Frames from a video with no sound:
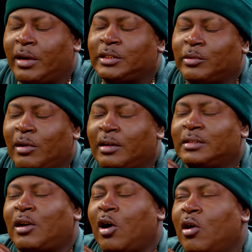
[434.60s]

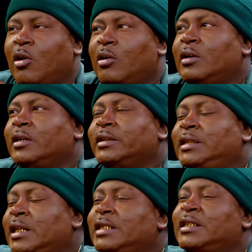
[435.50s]
restaurant's called
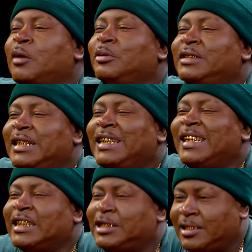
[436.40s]
T Double
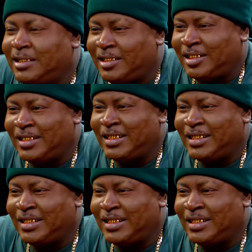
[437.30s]
Delicious.